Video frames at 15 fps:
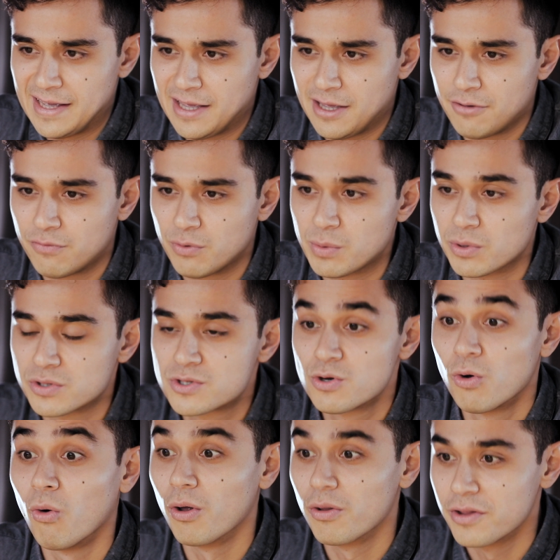If we were
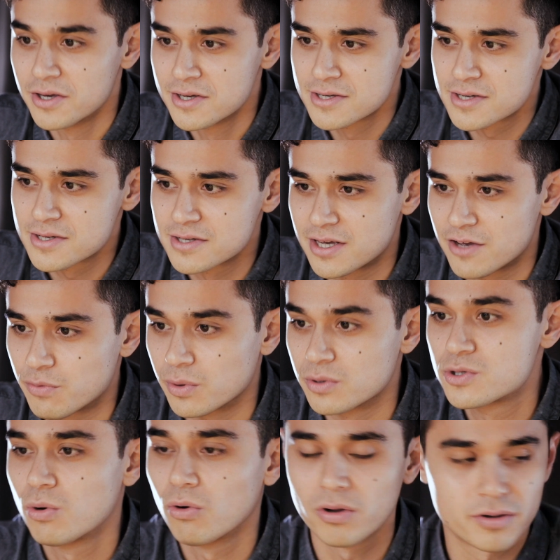taught
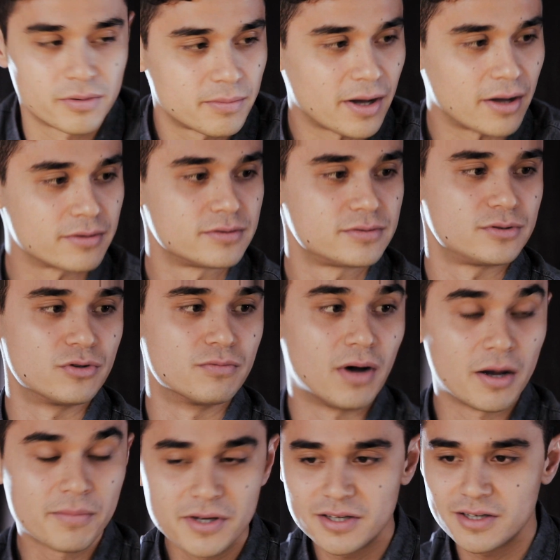about
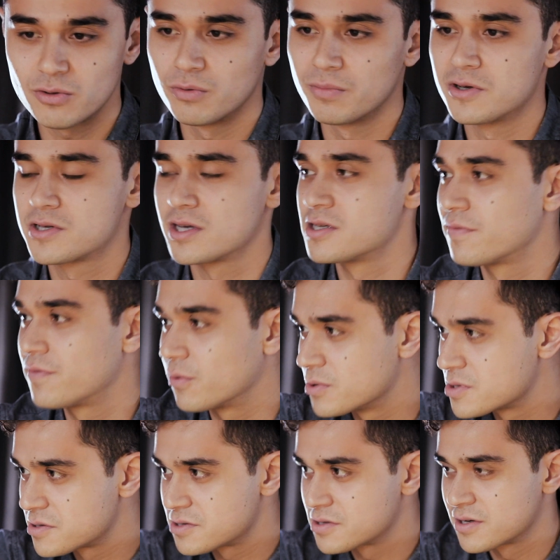umami, almost as if it
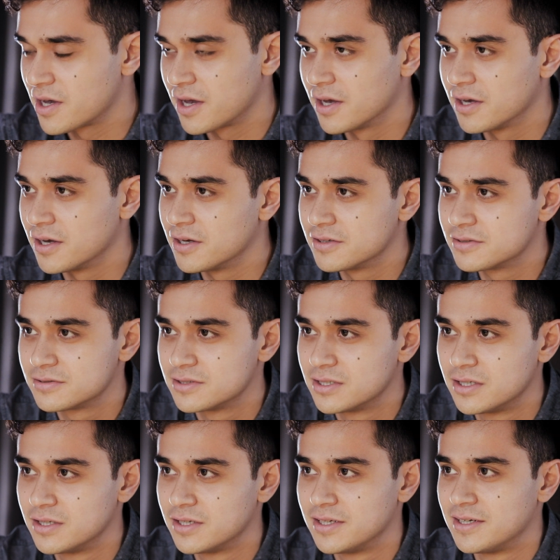was a
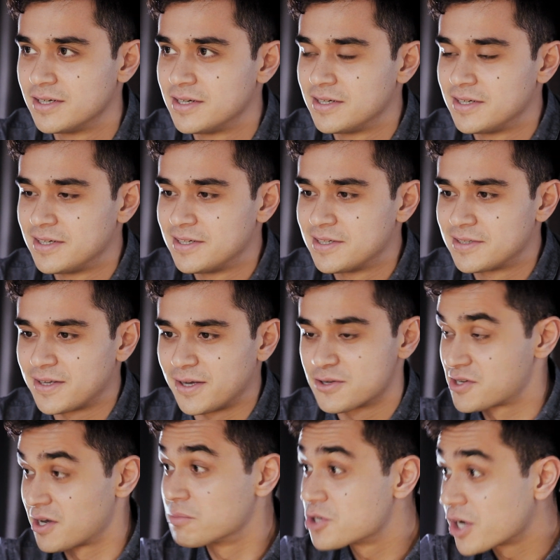
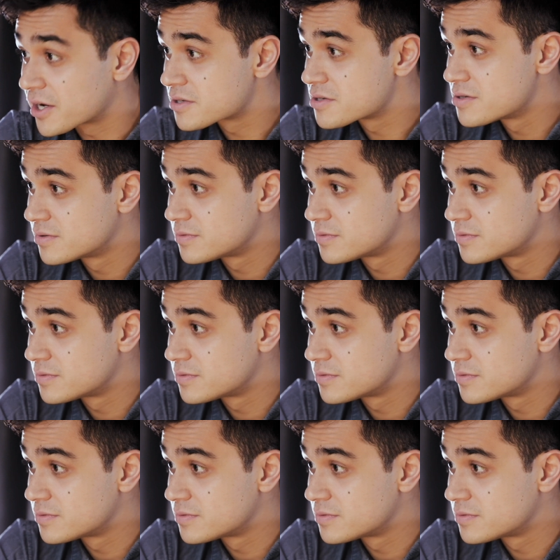subject,